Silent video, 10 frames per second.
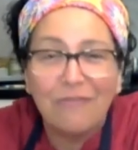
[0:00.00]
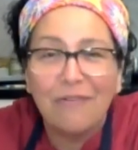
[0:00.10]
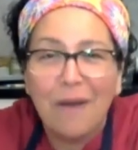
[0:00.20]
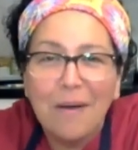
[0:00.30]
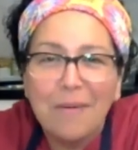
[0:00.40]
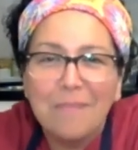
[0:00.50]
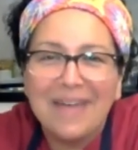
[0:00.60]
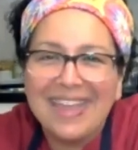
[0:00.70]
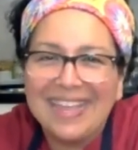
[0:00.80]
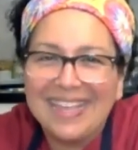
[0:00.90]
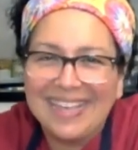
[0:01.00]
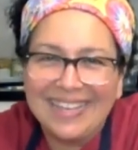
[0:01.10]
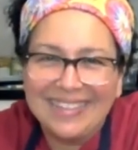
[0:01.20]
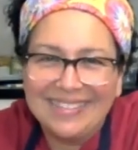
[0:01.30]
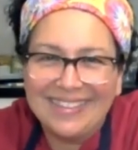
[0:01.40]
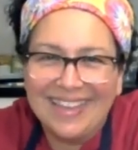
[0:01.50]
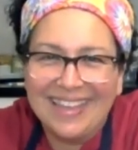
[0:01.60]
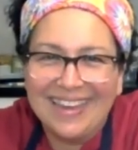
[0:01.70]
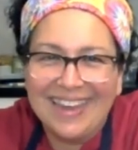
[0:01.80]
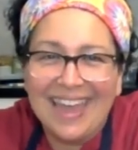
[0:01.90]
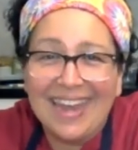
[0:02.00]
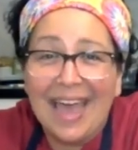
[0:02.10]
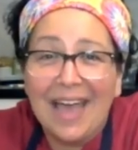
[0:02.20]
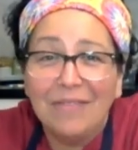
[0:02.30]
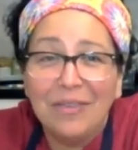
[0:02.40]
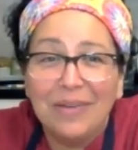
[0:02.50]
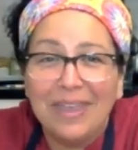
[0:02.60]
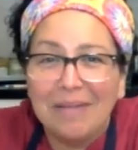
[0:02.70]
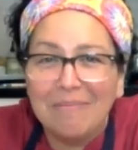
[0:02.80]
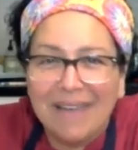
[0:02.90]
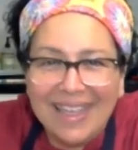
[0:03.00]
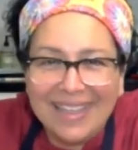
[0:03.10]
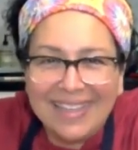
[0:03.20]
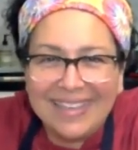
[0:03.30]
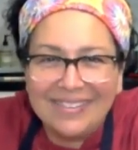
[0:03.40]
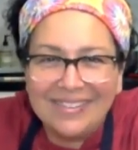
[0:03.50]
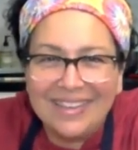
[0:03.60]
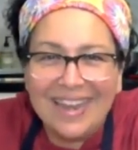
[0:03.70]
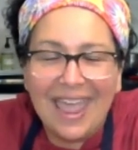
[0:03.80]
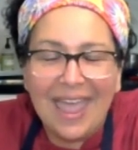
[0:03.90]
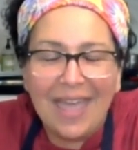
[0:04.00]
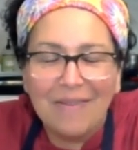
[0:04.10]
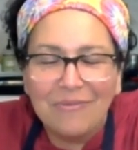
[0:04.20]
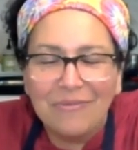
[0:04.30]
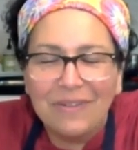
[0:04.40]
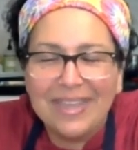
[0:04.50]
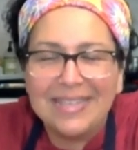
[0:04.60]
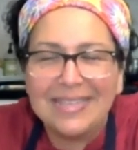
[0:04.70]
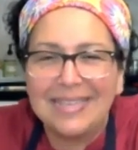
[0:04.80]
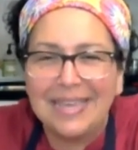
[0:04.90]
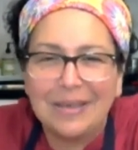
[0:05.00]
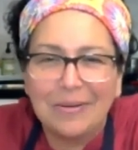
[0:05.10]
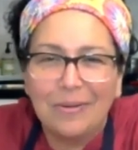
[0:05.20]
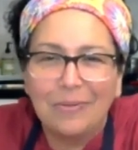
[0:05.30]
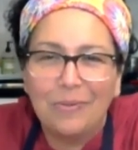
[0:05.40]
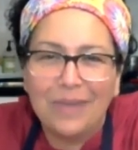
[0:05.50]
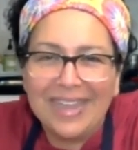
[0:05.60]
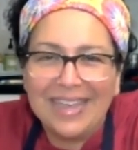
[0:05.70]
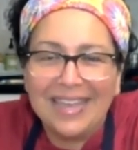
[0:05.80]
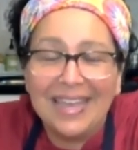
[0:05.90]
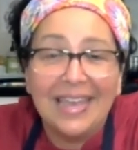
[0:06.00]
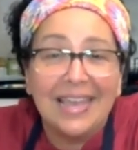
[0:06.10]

from my kitchen and have you in my kitchen every single week.